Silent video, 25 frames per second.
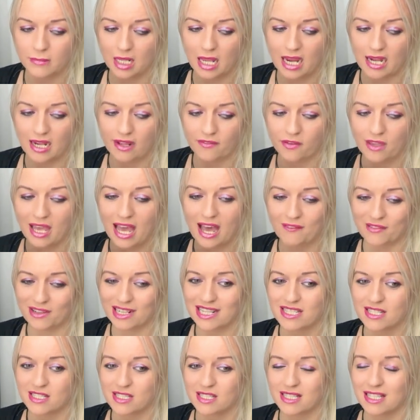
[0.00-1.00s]
And if you have a
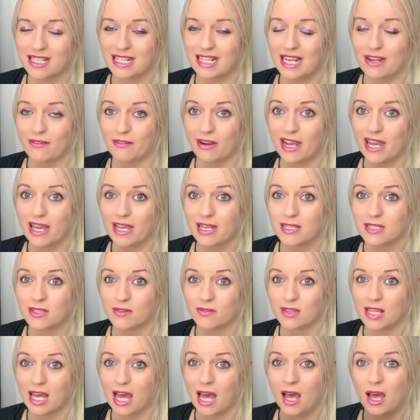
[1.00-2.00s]
listen to the lyrics of
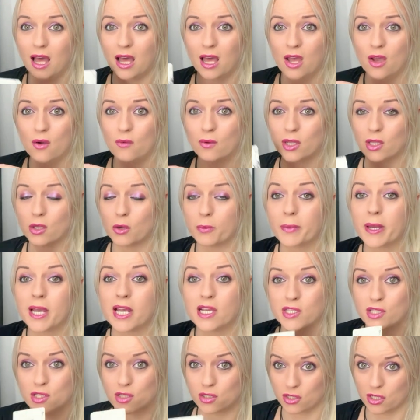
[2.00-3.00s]
that, when your
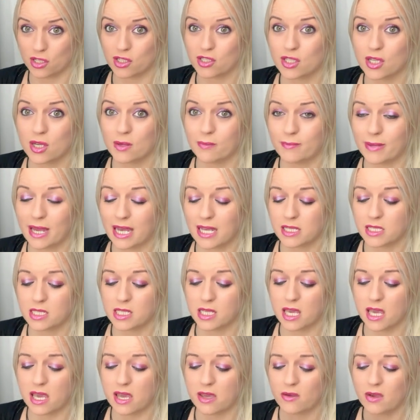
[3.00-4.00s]
person does come back to
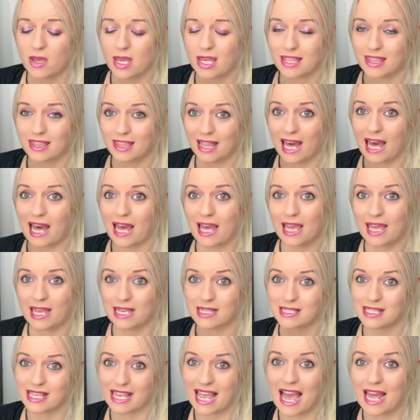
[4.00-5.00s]
you, that
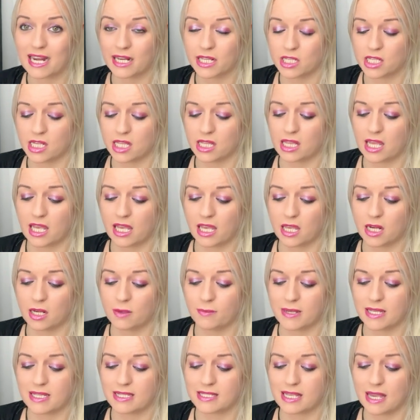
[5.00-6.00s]
is the energy they're going to
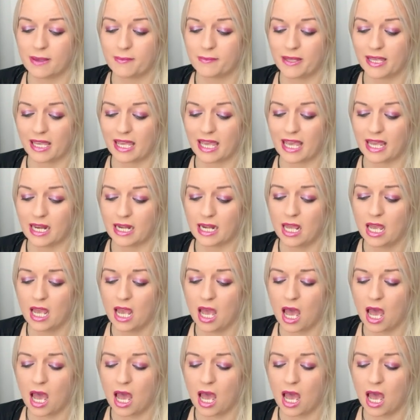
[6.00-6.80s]
be stepping in.